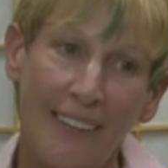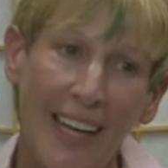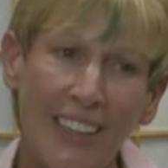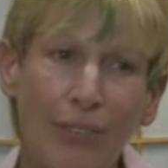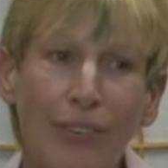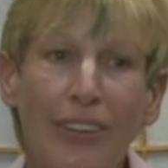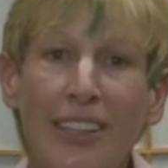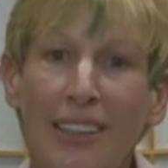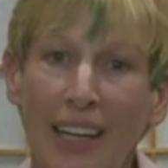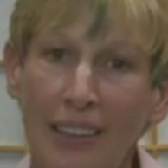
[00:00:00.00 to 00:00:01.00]
That's very
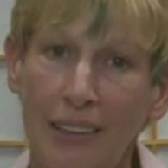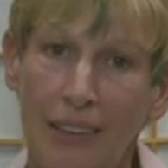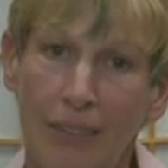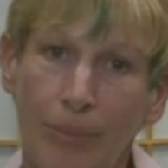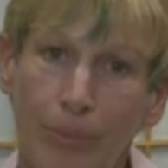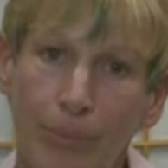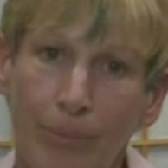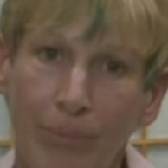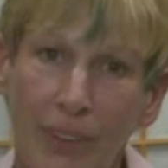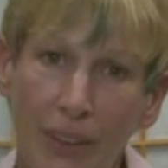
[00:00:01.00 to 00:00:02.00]
enlightening,
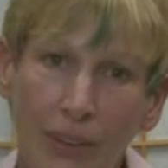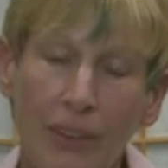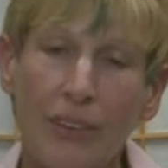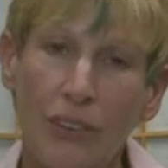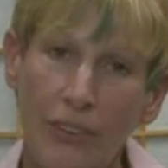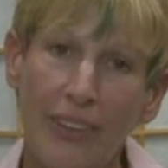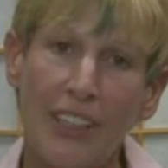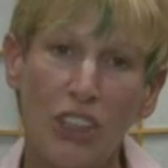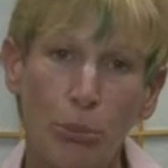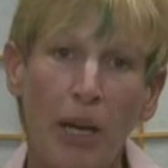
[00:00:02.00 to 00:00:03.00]
you know, to learn
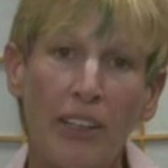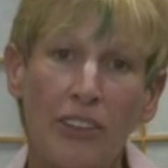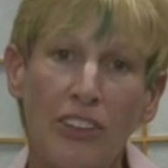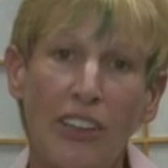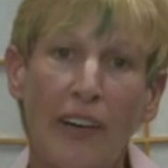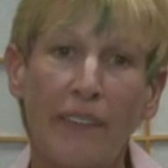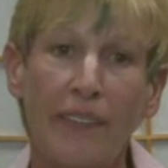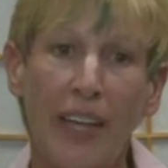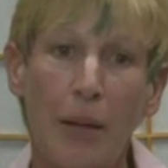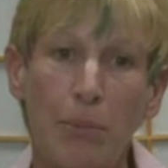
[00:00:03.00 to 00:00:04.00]
things about yourself
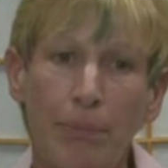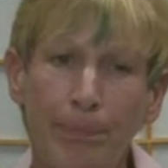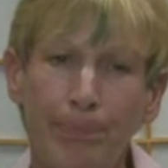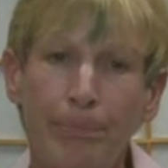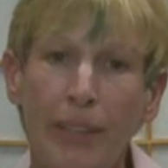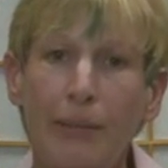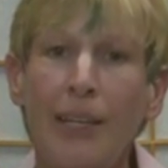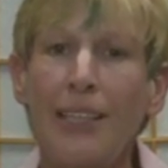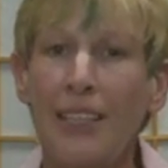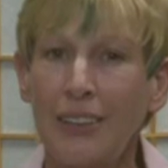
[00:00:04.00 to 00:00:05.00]
that, hmm, maybe
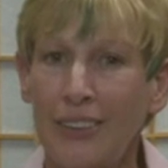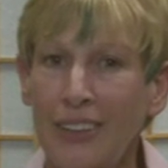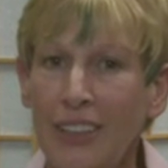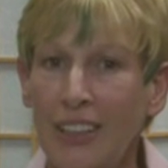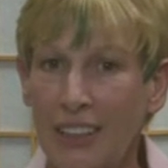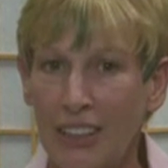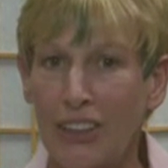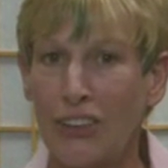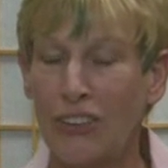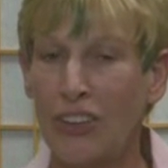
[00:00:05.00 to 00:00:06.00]
I need to look at this a
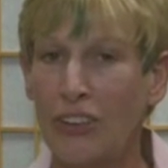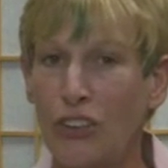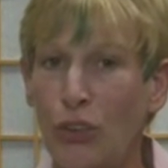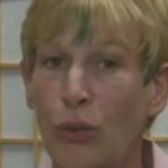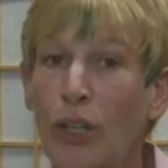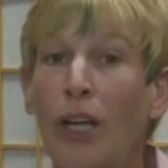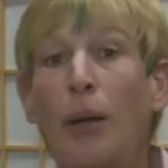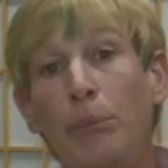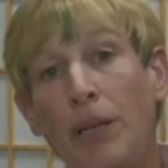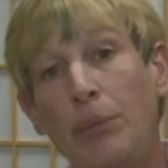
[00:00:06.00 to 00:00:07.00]
little closer.
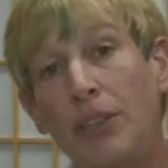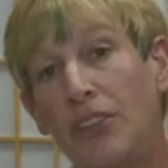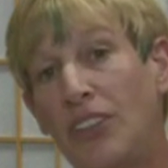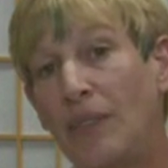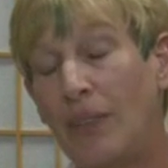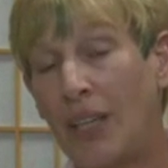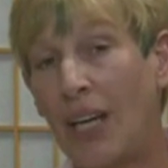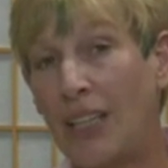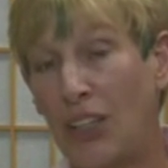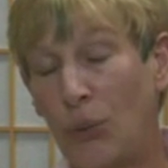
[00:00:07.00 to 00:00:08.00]
Maybe there's something
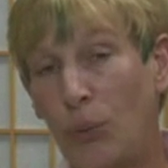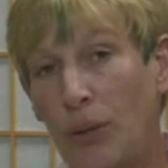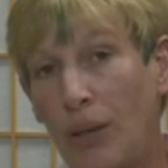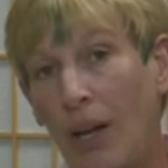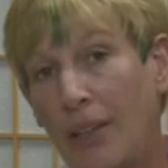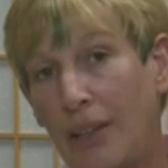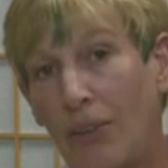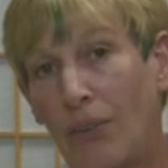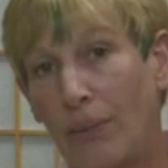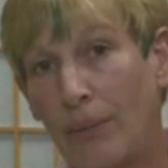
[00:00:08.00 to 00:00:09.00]
I need to work on here.